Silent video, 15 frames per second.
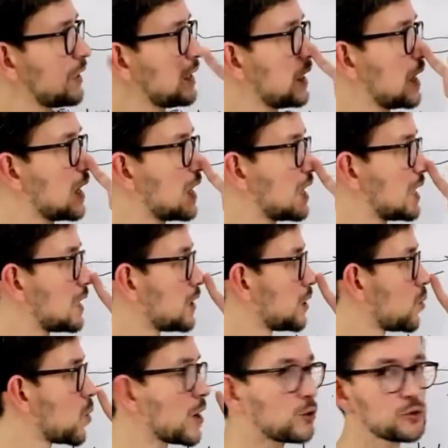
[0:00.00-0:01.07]

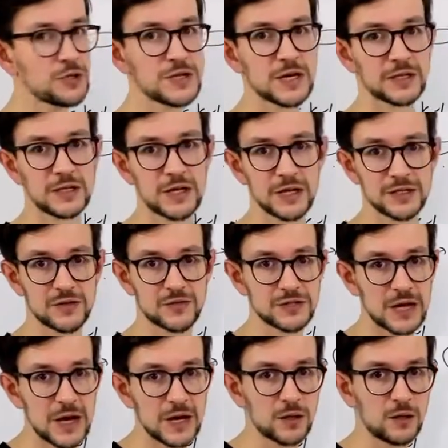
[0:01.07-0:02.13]
the way to detect negative
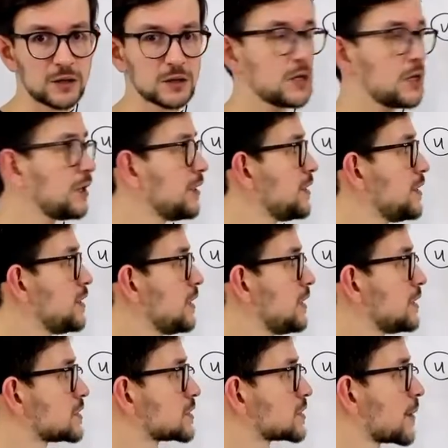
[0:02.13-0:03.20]
cycle
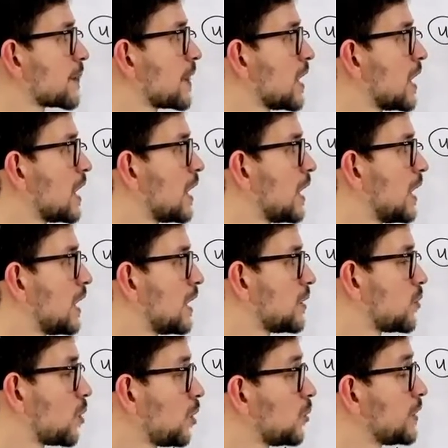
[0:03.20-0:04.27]
is
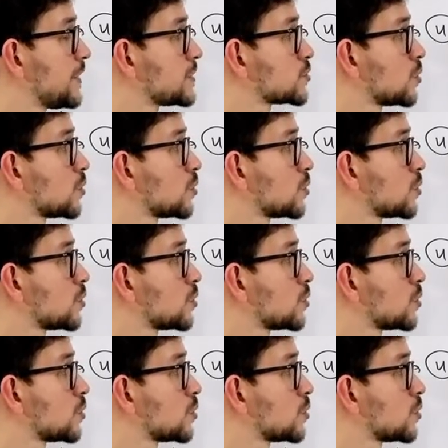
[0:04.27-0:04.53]
the following.